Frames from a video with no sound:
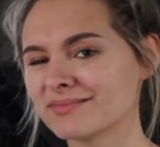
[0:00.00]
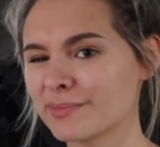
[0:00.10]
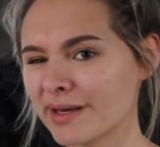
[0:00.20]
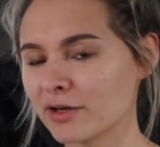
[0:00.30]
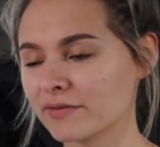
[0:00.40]

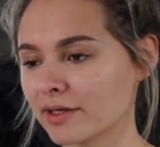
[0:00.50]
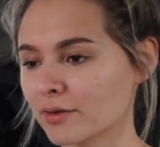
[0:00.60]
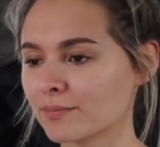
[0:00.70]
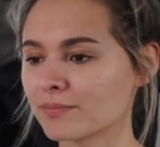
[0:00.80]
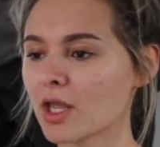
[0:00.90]
Bit
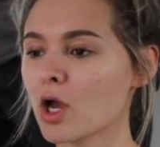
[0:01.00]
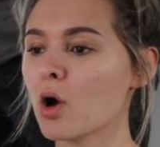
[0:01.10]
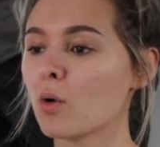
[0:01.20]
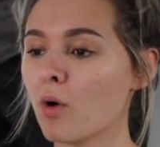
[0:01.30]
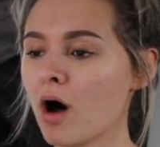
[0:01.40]

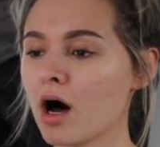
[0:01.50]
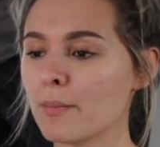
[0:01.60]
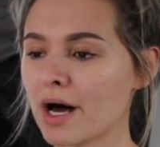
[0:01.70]
overkill. What are